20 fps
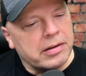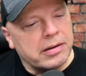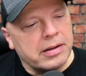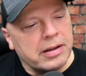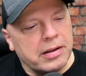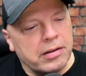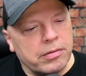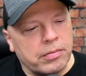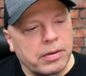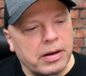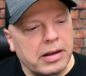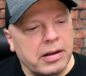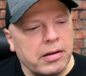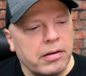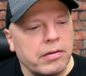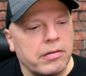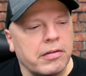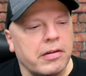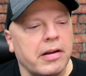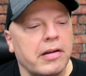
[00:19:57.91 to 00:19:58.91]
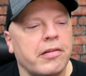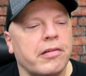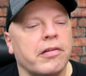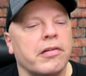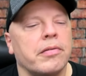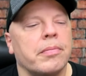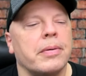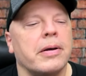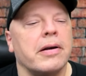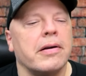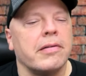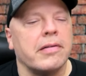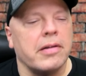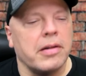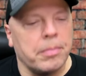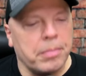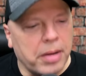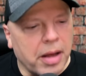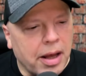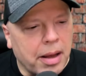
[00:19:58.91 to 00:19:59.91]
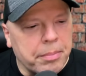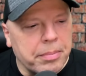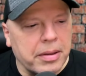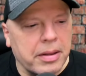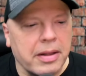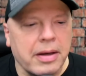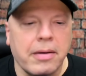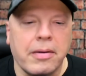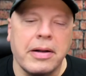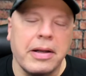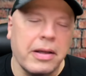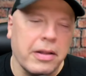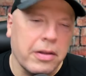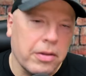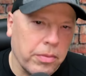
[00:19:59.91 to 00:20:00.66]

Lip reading: to these radio stations because of the popularity of the